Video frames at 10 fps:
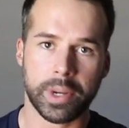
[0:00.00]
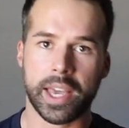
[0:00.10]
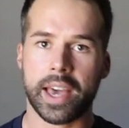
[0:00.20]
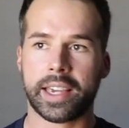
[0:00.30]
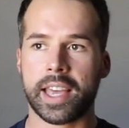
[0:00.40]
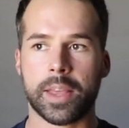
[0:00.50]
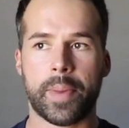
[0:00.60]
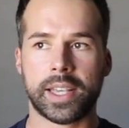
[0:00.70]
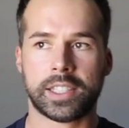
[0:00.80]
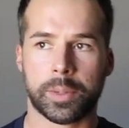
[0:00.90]
But yeah, again, the
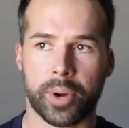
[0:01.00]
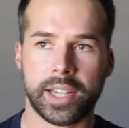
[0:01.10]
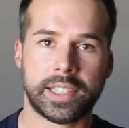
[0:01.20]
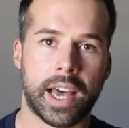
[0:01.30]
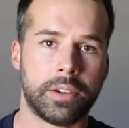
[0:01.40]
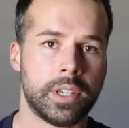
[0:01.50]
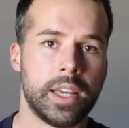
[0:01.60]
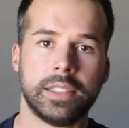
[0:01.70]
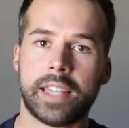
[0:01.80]
basic breakdown,